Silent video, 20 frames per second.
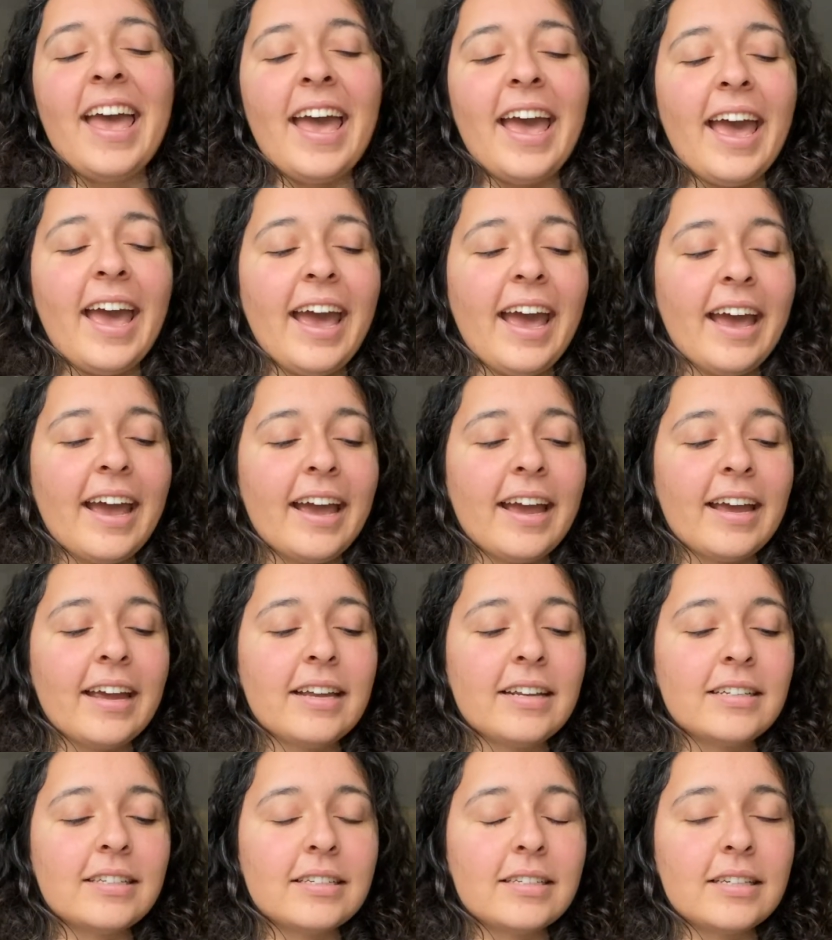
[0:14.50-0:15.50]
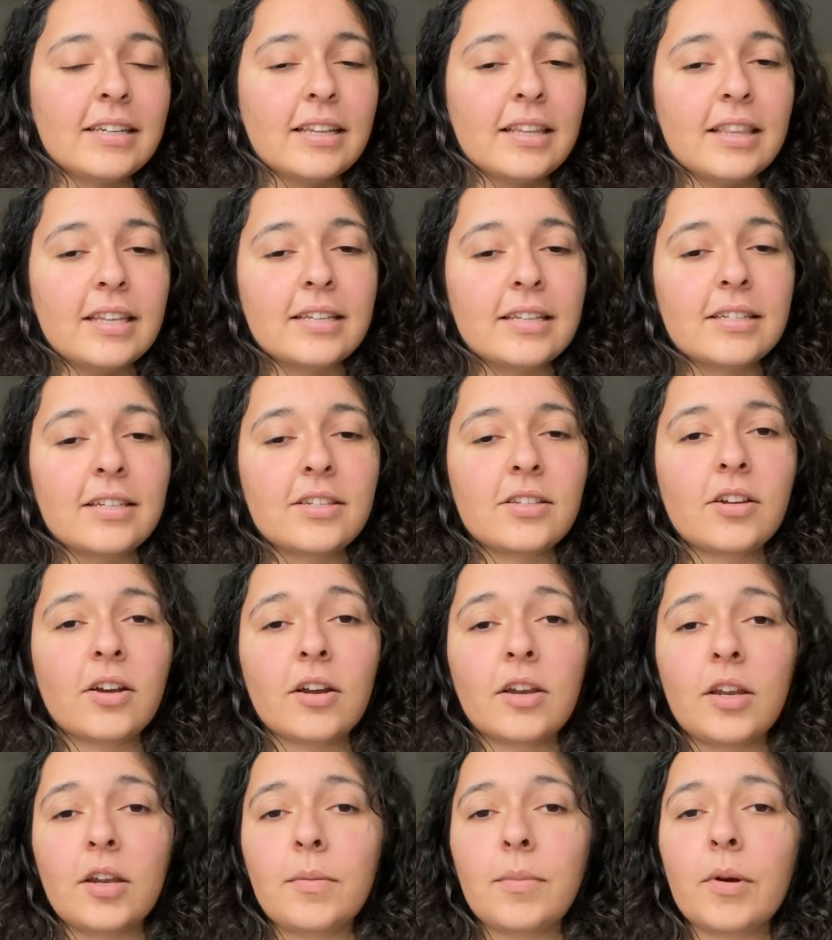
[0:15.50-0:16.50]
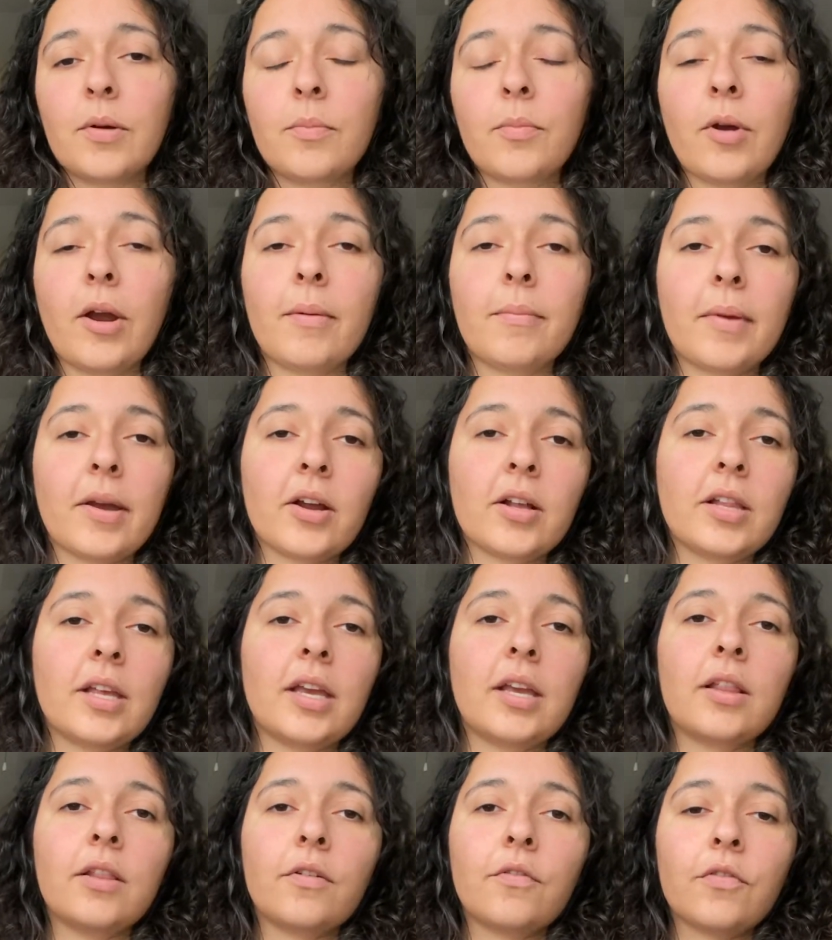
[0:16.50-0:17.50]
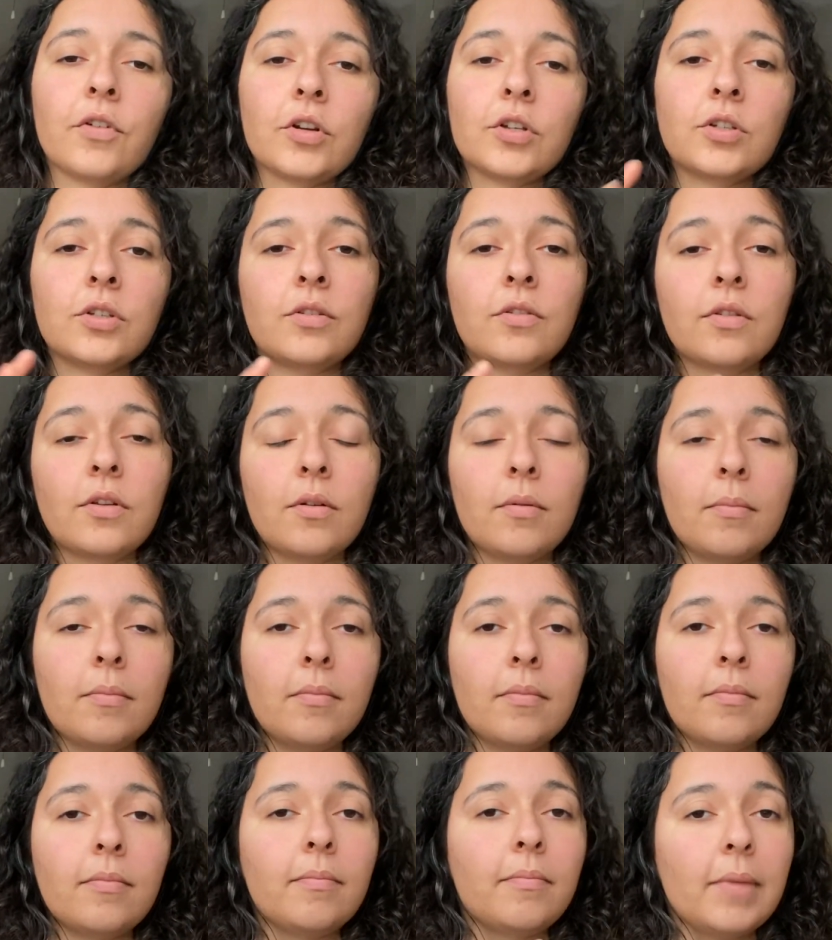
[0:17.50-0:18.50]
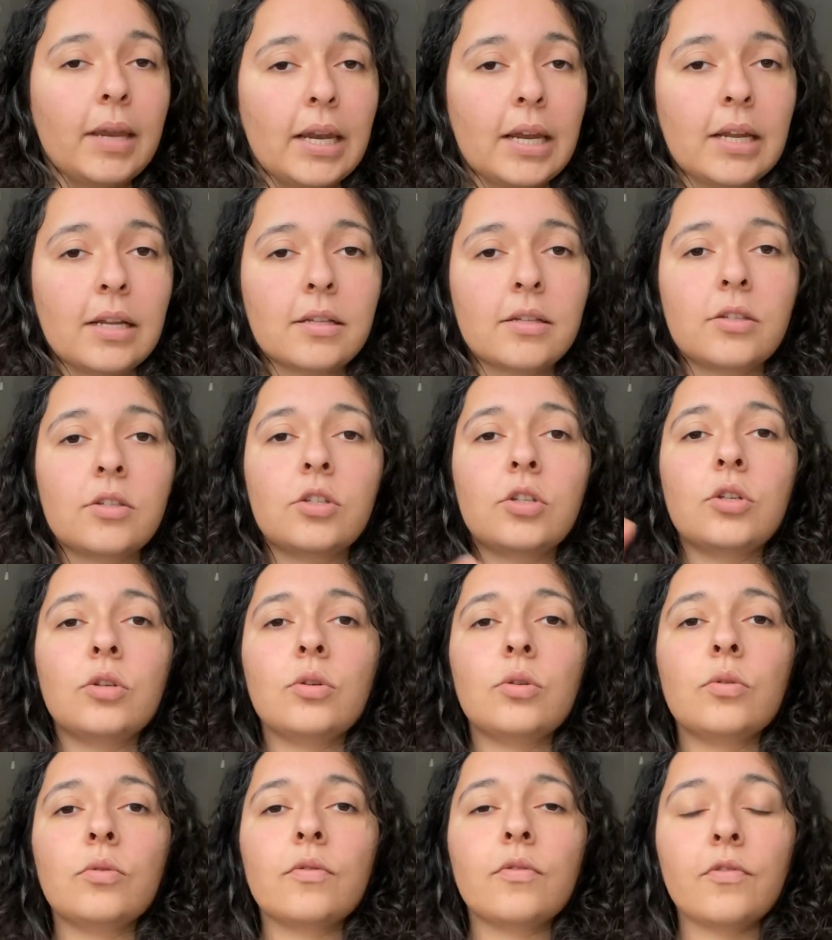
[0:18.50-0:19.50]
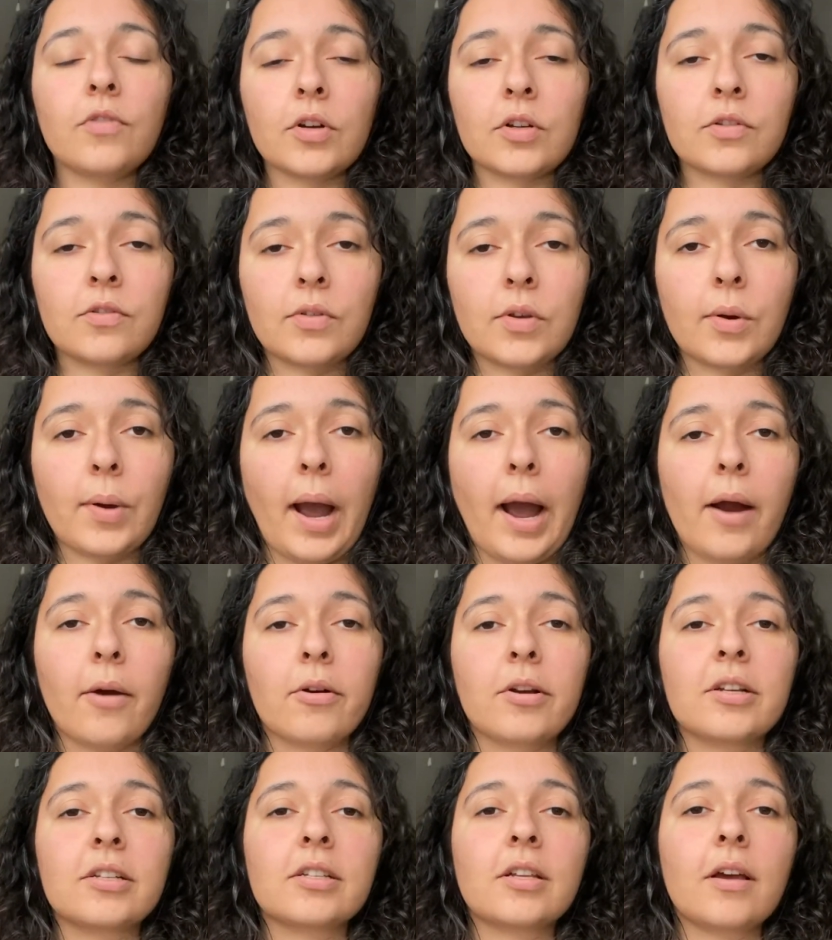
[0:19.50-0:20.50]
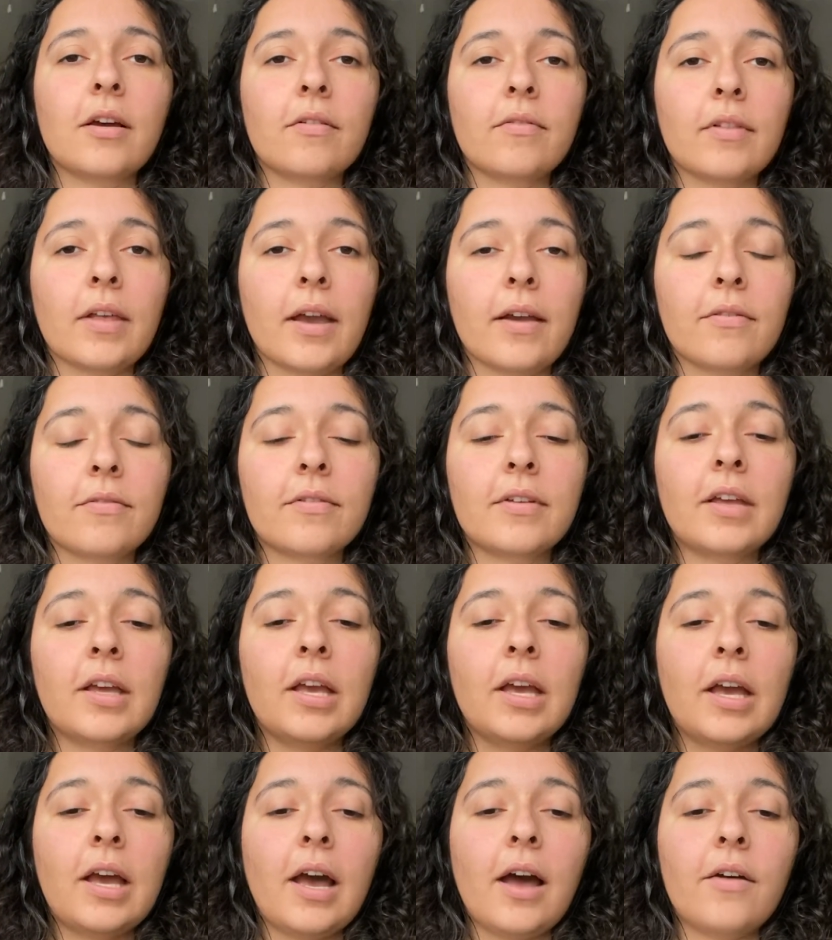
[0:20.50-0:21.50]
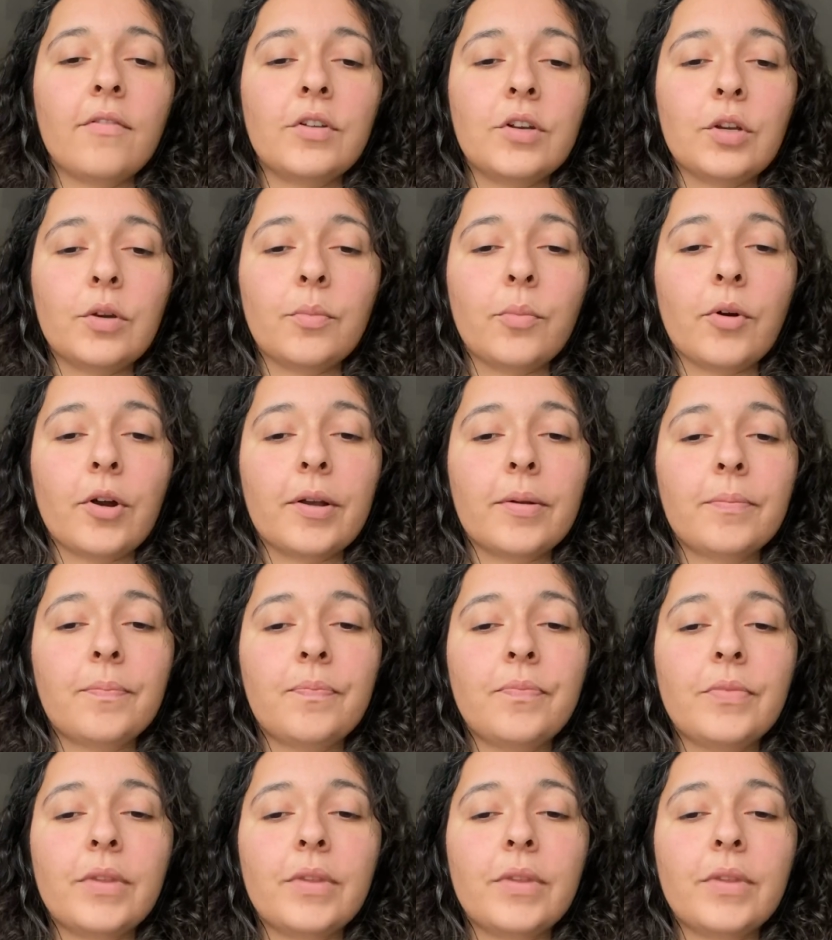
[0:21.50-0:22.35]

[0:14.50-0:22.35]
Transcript: and this is talking about primarily in the first minutes to first few hours of life of a newborn.